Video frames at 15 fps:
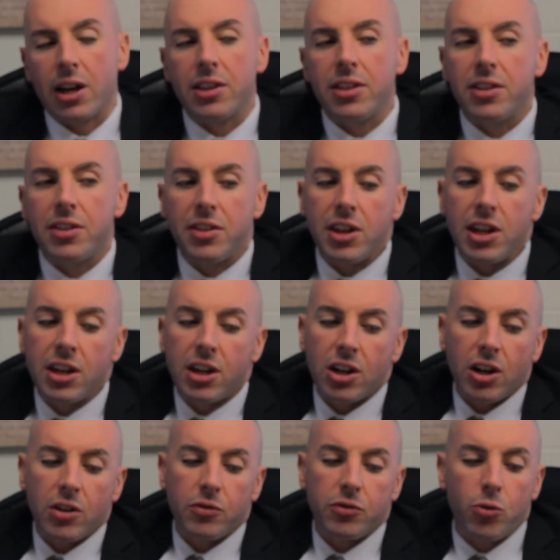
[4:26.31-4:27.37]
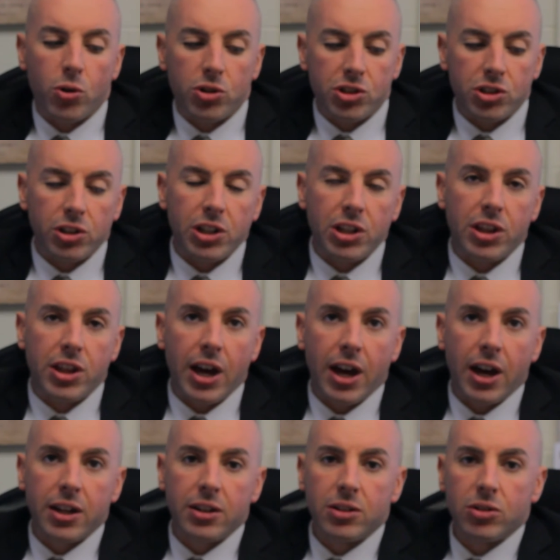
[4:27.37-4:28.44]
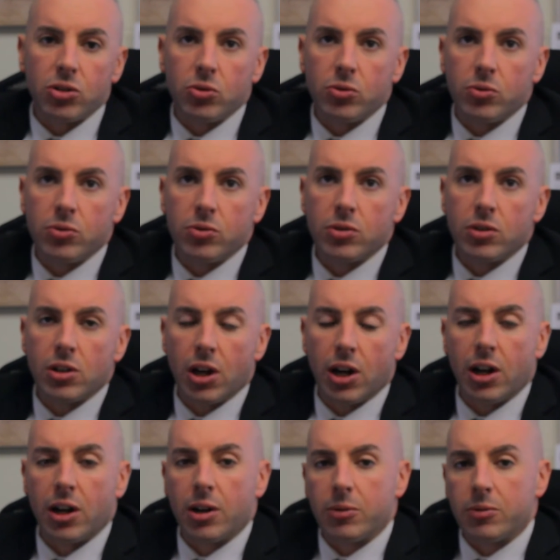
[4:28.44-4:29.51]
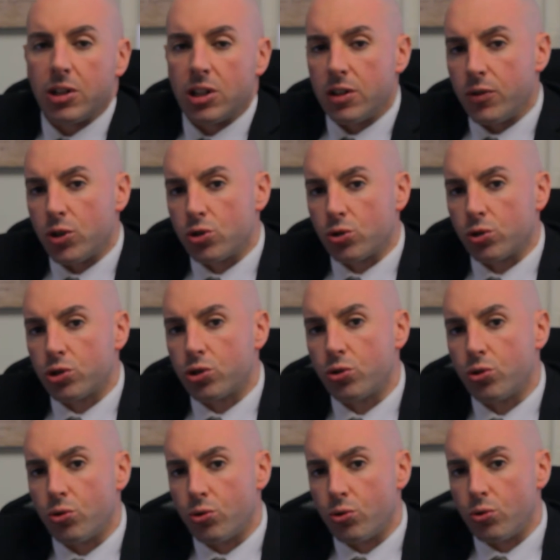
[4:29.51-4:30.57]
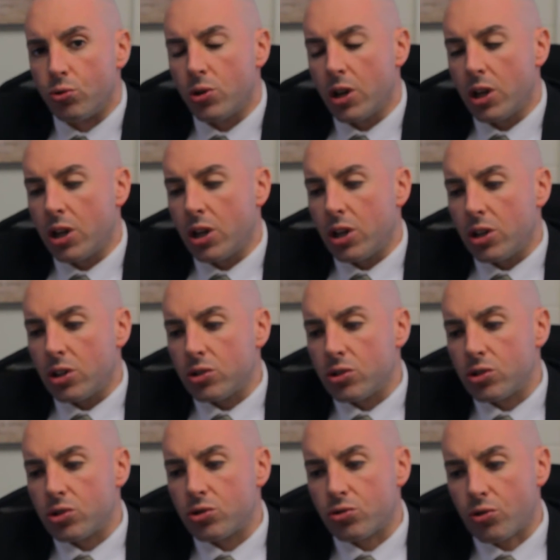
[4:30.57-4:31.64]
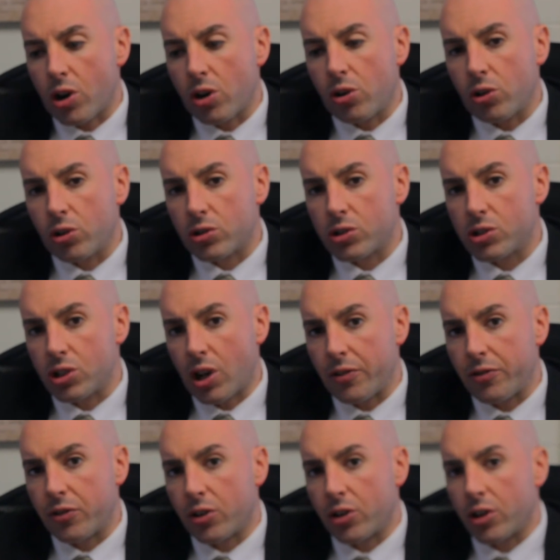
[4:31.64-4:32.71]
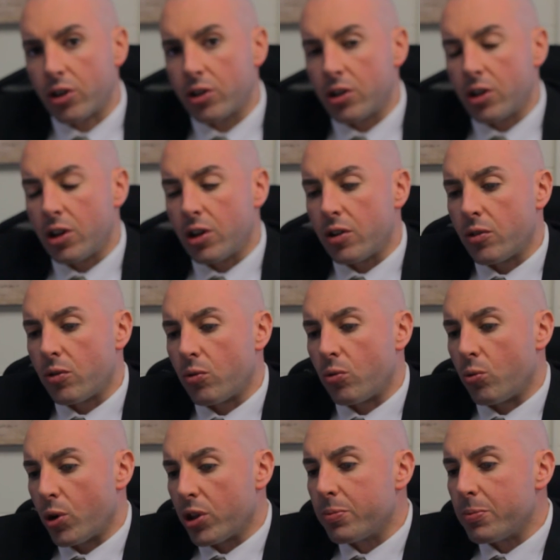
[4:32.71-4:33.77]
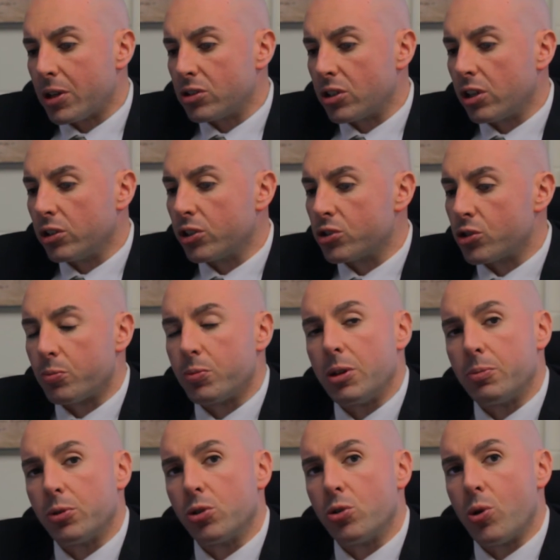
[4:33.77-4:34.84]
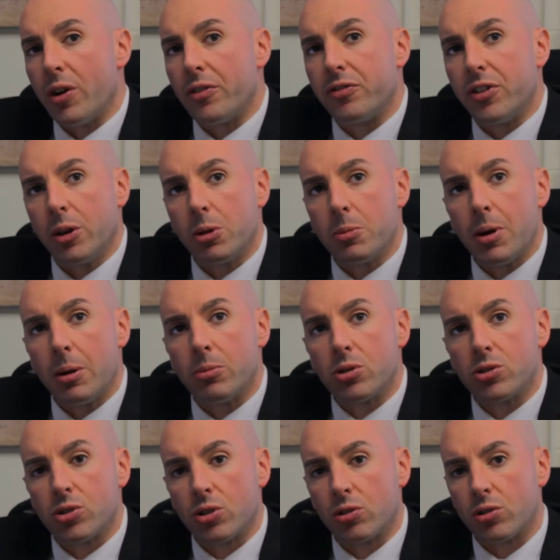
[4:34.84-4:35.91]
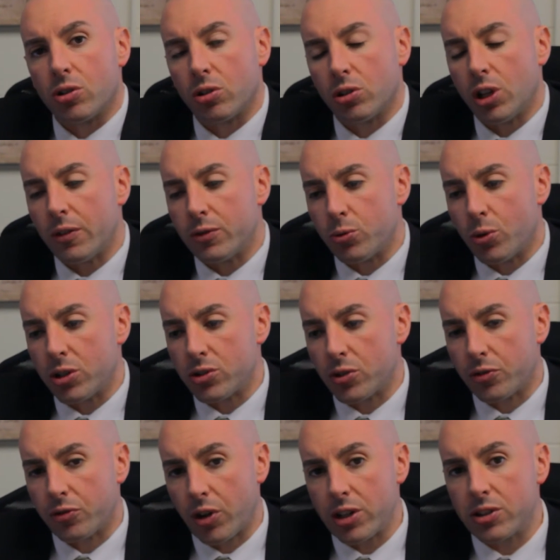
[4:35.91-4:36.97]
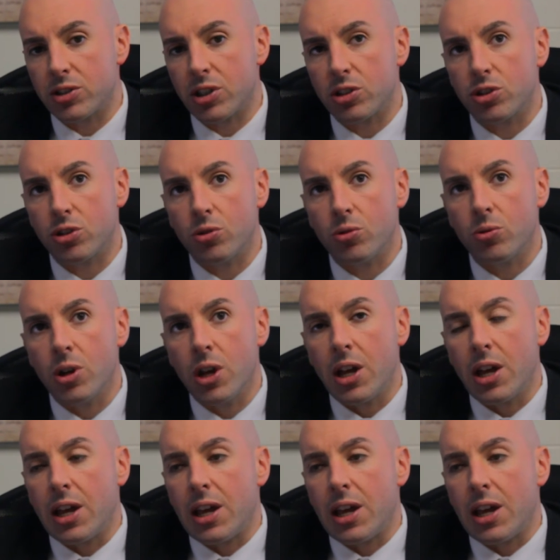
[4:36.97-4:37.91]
I think, unfortunately, that uh, individuals who struggle or suffer with mental illness or people who have family members or, or, loved ones or friends that do,